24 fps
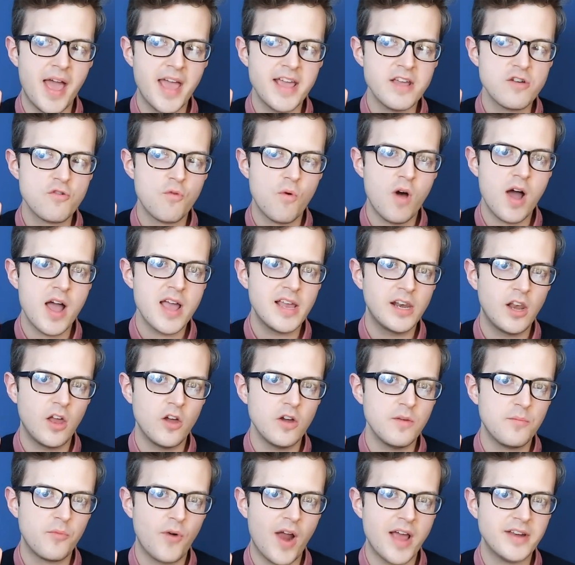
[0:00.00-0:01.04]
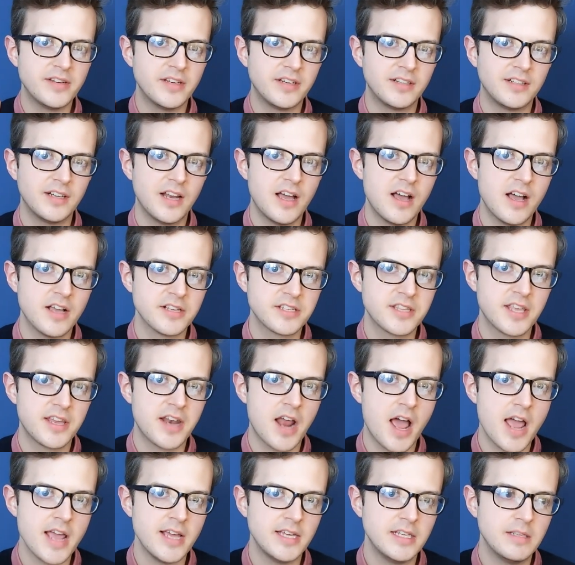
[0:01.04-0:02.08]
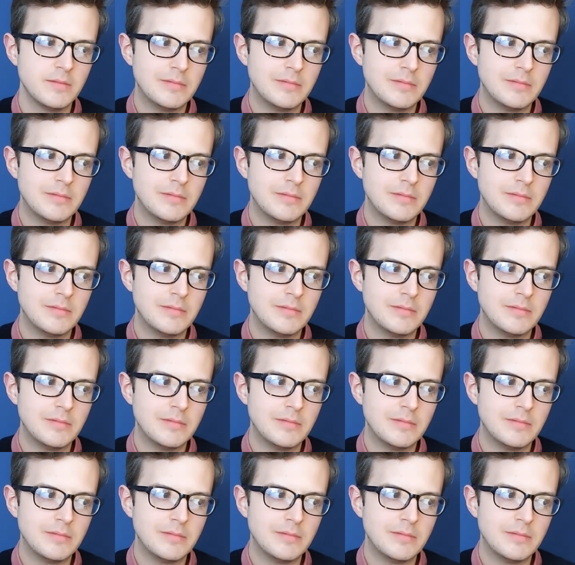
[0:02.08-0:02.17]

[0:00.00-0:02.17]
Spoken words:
a Gweilo branded glass that I